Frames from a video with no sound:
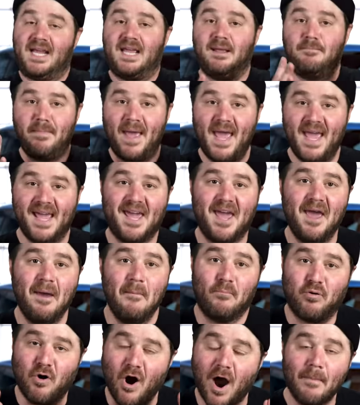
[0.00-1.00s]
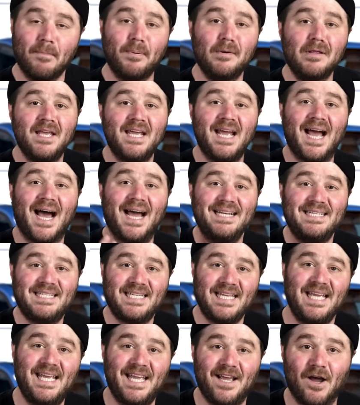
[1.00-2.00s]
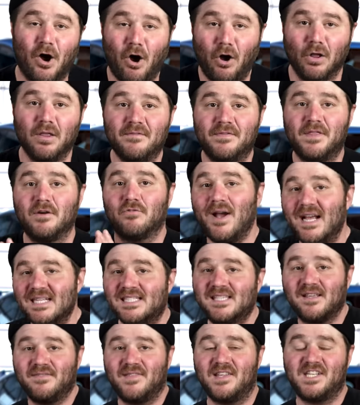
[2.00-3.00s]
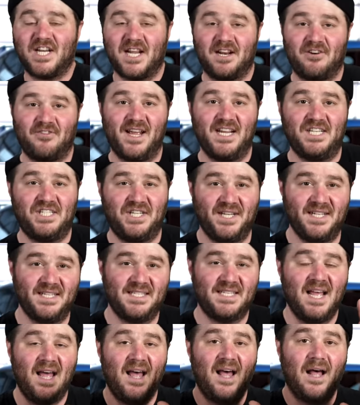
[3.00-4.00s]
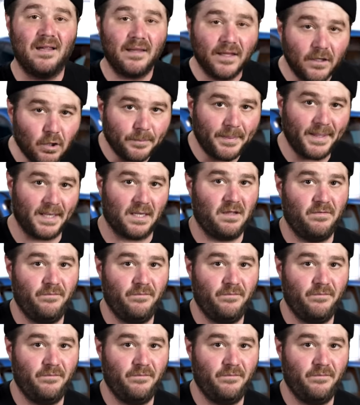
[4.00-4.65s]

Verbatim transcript: it can make properly IDing all of the rest of the generations a little bit